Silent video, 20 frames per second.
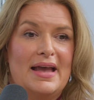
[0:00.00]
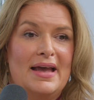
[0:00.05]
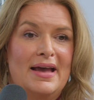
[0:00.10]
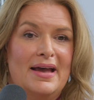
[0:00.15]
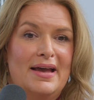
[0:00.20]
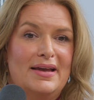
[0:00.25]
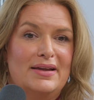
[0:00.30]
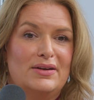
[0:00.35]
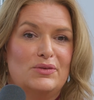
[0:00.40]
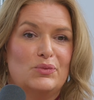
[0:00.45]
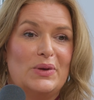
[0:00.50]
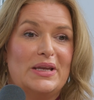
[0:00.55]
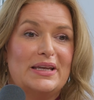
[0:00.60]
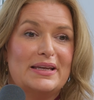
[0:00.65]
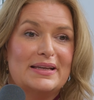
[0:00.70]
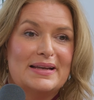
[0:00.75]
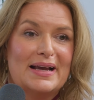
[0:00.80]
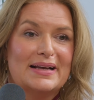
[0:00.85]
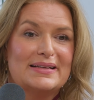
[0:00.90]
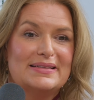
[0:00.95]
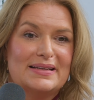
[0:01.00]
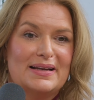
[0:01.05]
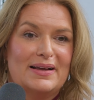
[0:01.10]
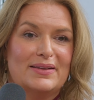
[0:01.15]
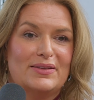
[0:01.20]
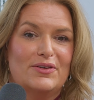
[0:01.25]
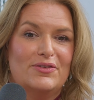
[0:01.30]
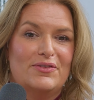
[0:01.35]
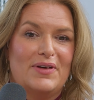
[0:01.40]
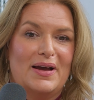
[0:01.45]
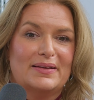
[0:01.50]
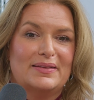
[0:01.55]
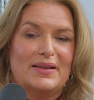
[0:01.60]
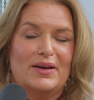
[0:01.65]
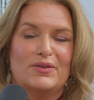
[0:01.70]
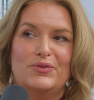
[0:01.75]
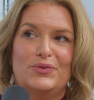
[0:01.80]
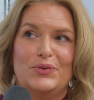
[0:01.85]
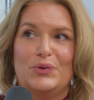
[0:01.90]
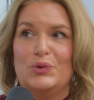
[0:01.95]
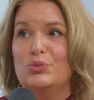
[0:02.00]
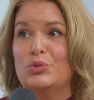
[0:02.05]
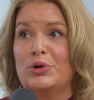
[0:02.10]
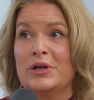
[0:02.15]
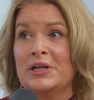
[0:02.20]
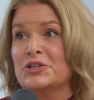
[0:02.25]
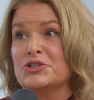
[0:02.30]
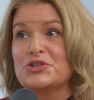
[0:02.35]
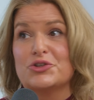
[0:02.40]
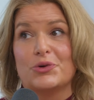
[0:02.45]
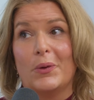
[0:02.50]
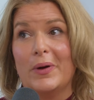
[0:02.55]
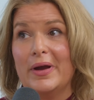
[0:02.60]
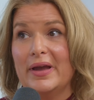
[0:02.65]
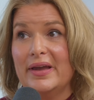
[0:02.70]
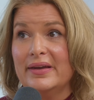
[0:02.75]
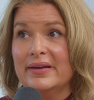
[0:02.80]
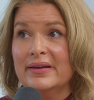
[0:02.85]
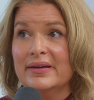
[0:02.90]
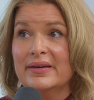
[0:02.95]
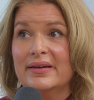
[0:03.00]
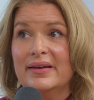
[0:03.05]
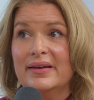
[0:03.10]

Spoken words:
And we connected on the fact that food brings joy.